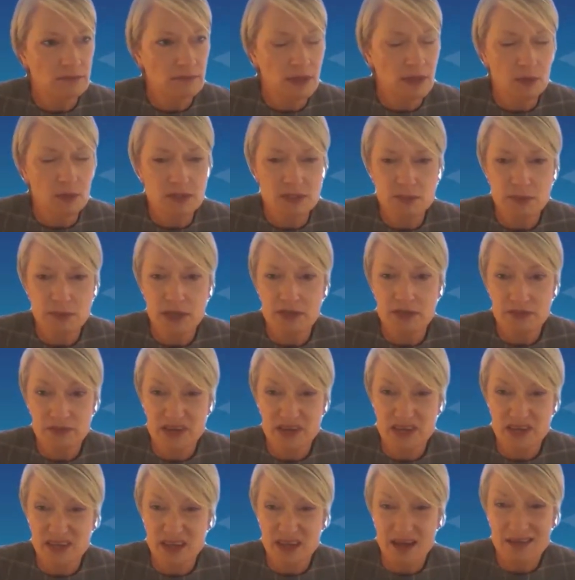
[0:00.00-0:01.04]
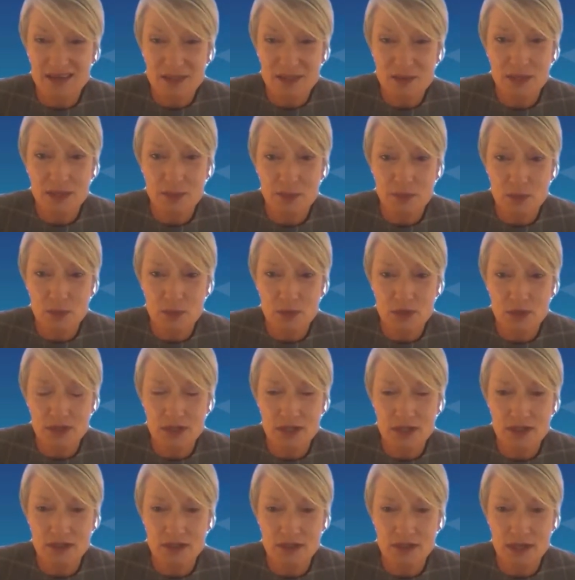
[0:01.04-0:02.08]
there was about 3,000 people
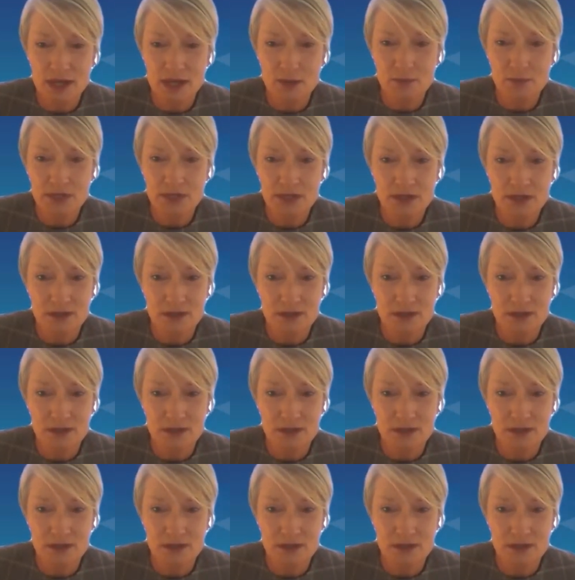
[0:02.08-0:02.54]
working at the company.